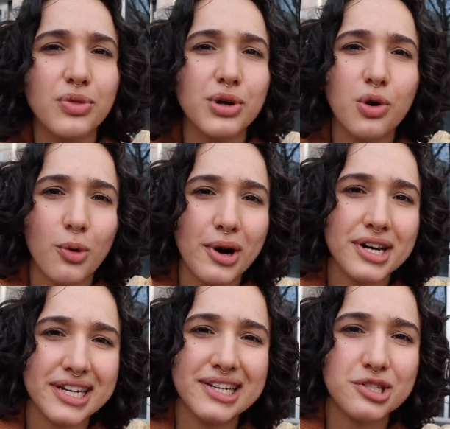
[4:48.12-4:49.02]
the
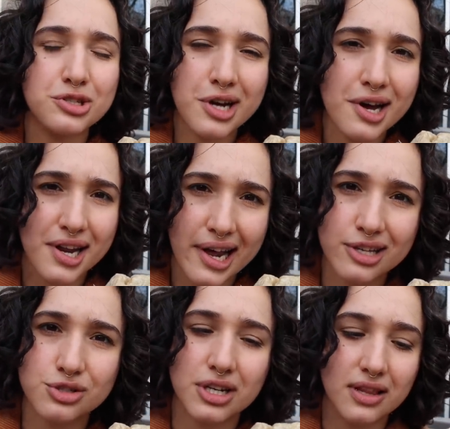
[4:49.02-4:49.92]
guac is not
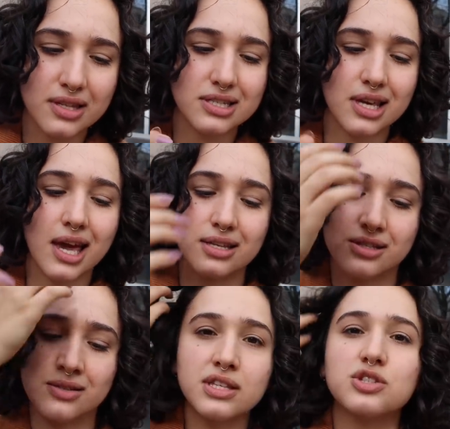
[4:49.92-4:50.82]
extra in this
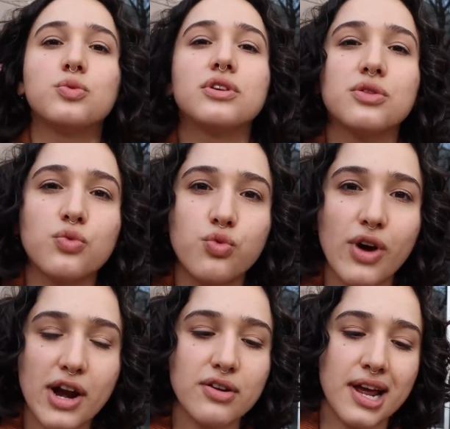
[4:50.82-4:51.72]
case. This is one of the
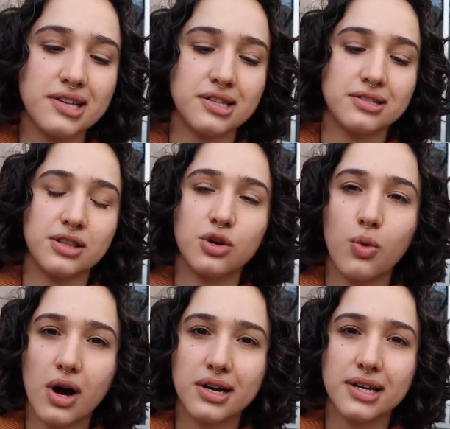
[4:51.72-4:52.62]
rare cases that the
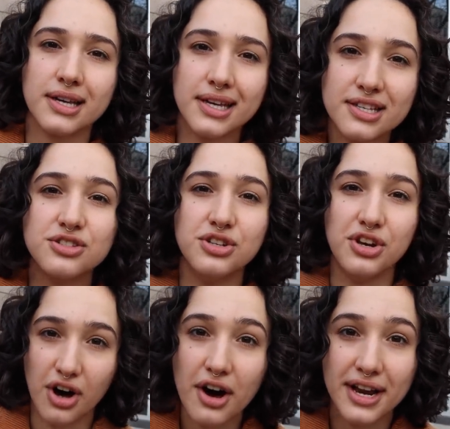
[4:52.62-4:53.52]
guac is
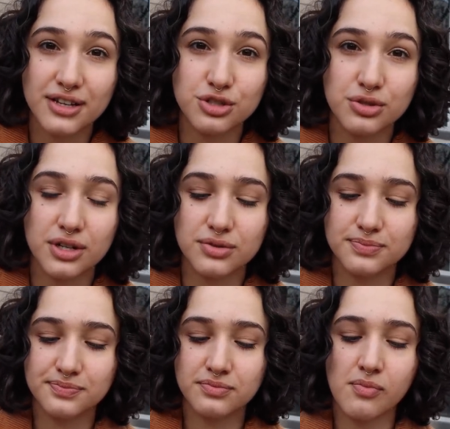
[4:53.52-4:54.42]
not extra.
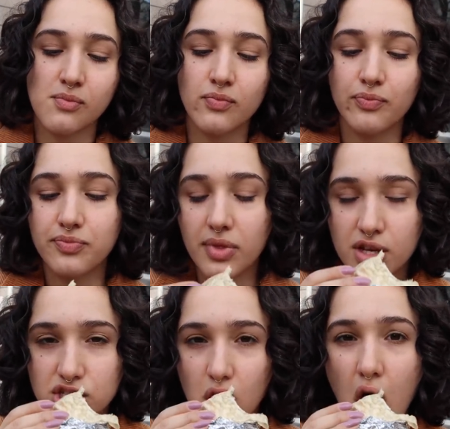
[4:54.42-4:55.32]

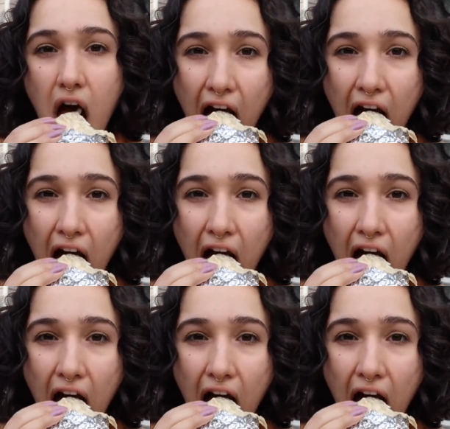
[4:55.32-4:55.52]
So.